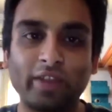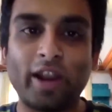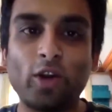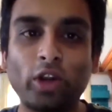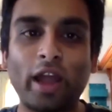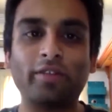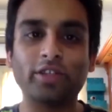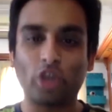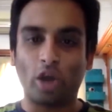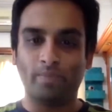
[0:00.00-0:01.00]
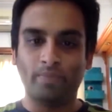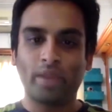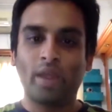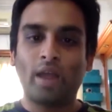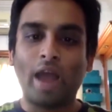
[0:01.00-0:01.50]
If I don't have a job,
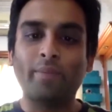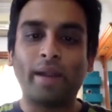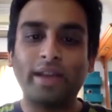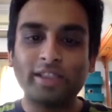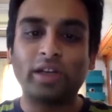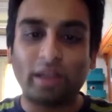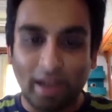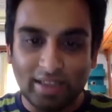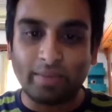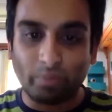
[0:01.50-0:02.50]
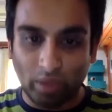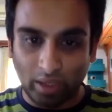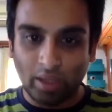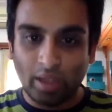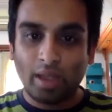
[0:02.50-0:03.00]
I might as well try something